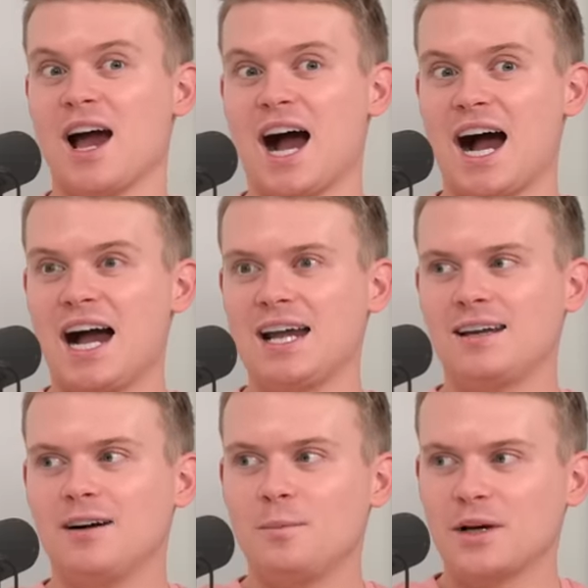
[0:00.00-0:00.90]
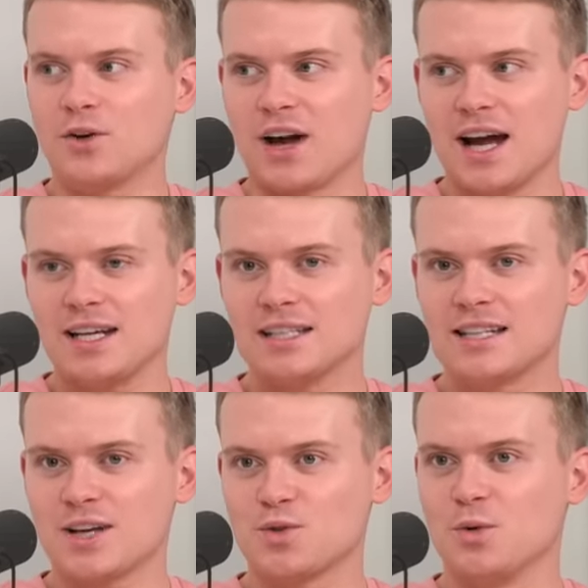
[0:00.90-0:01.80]
I oh my god, I had a
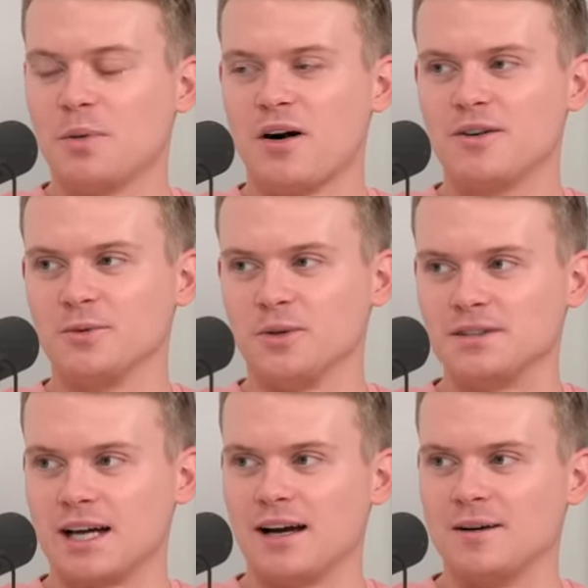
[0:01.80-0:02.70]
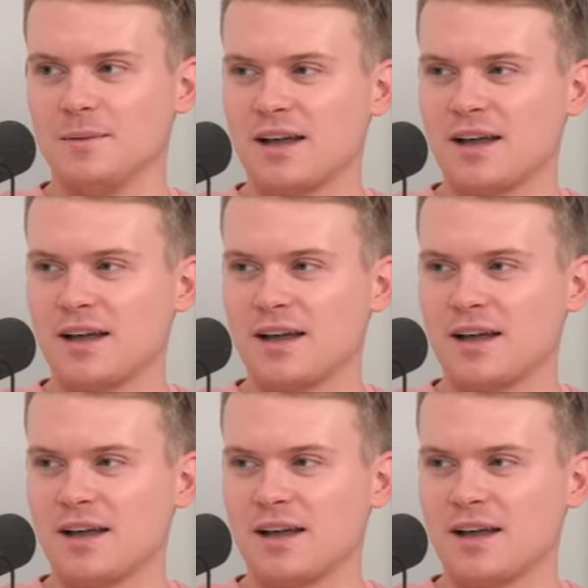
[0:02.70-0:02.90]
sexual partner one time.